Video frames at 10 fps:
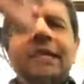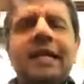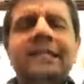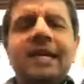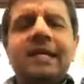
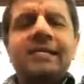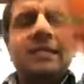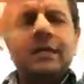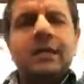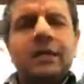like
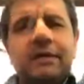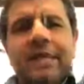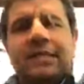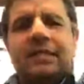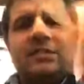this,
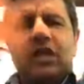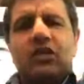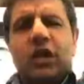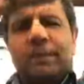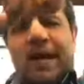right? In the
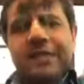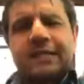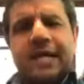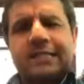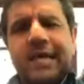circular path
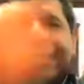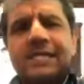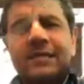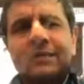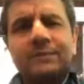like
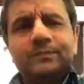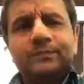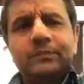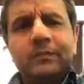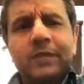this,
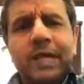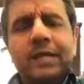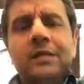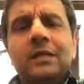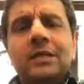
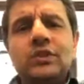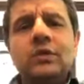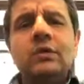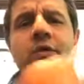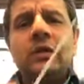right?
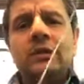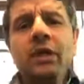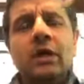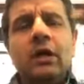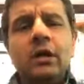So
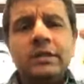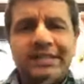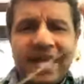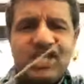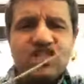the
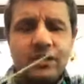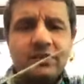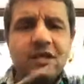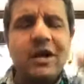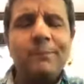
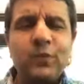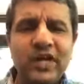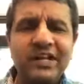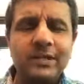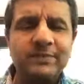tension, the
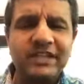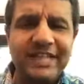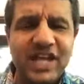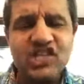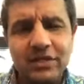component of the
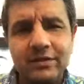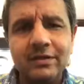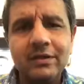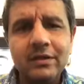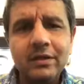
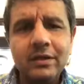tension